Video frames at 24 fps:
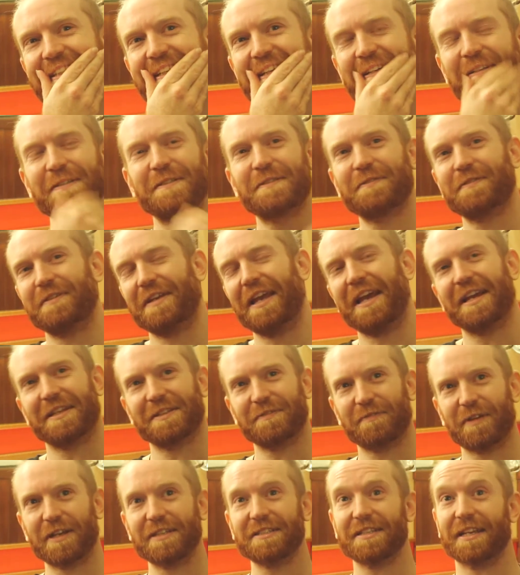And
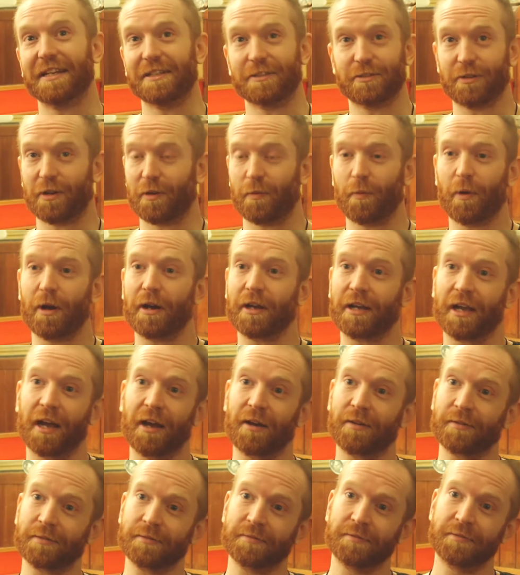it's fascinating trying to work
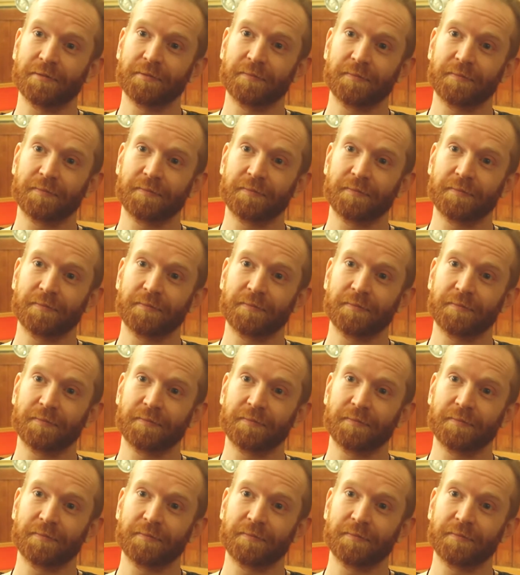out